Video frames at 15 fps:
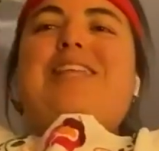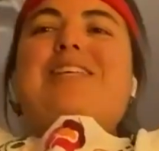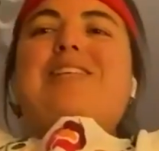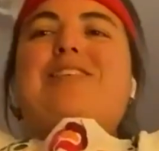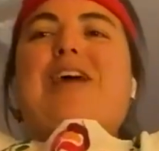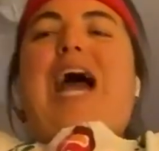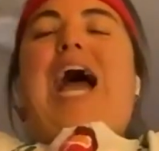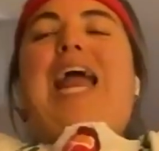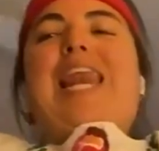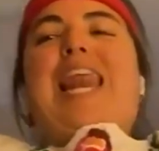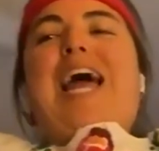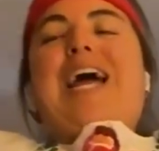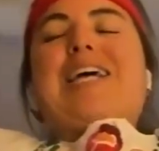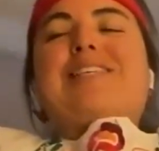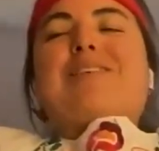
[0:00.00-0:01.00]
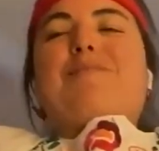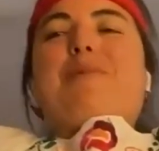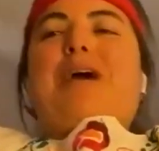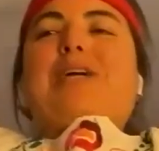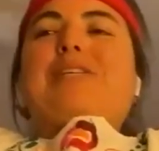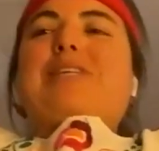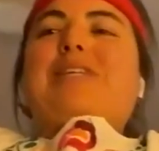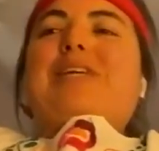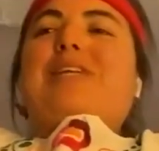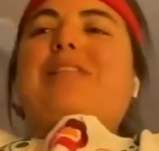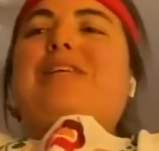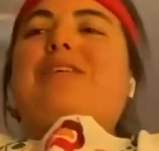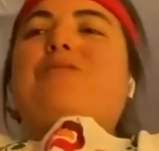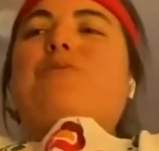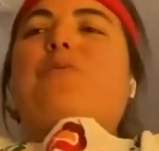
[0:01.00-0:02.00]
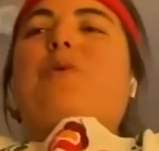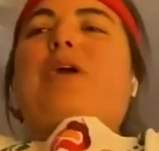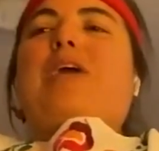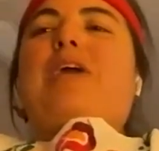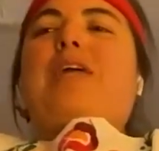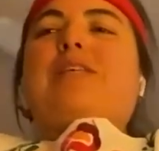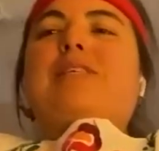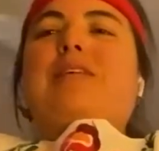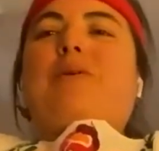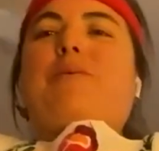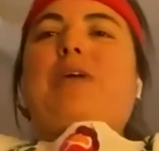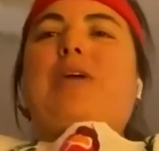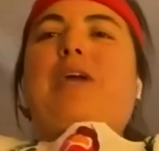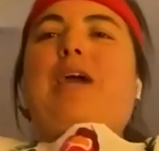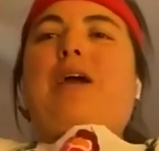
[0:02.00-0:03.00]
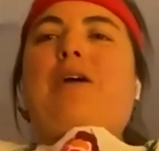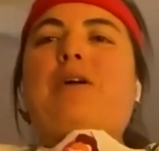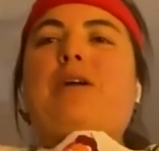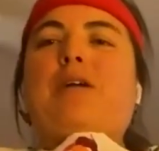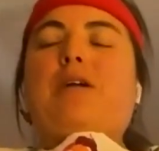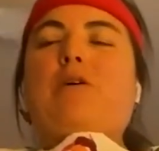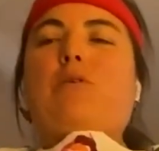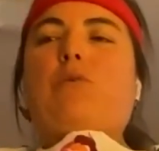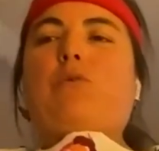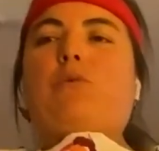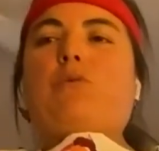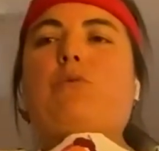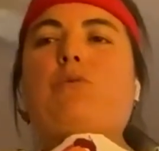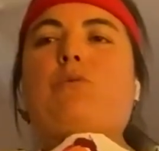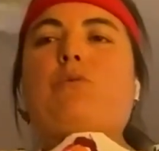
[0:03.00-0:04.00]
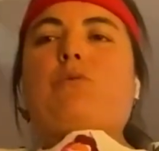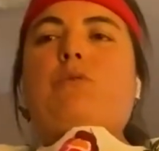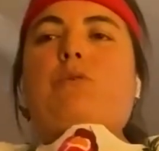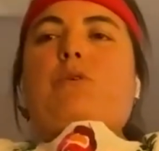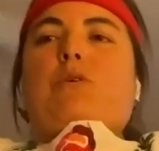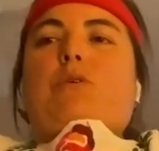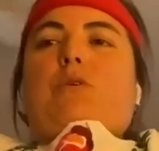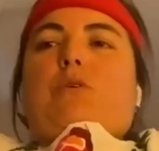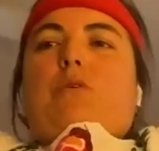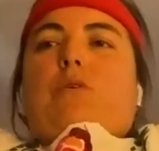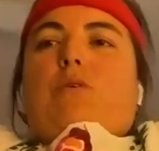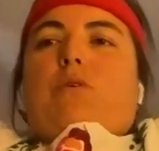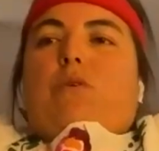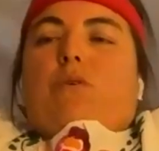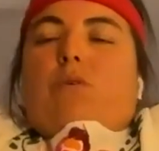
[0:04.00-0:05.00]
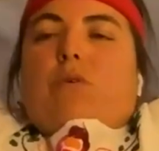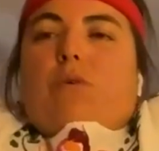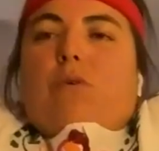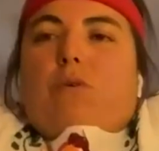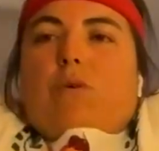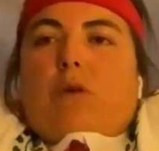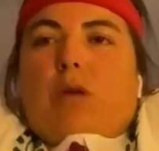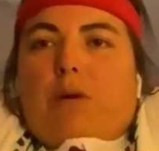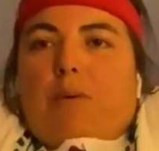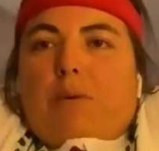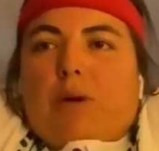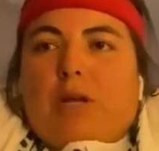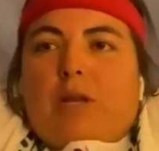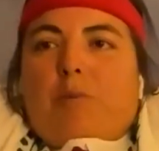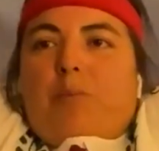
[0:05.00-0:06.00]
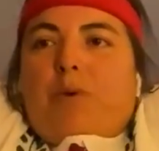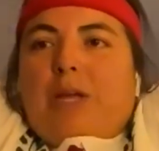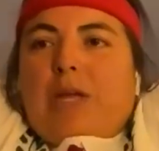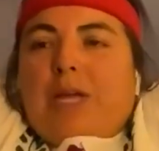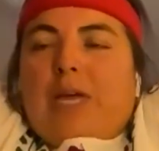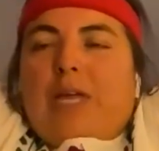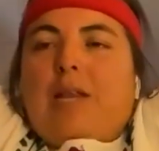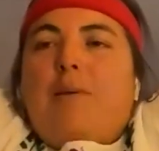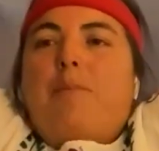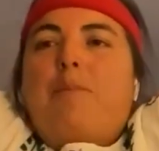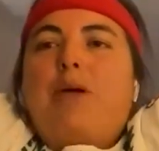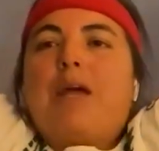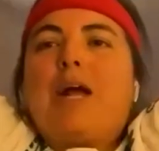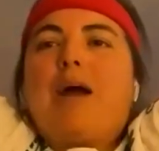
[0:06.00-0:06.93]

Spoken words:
these alas, imagining these wings that we carry. Ooh. And we're gonna bring in a big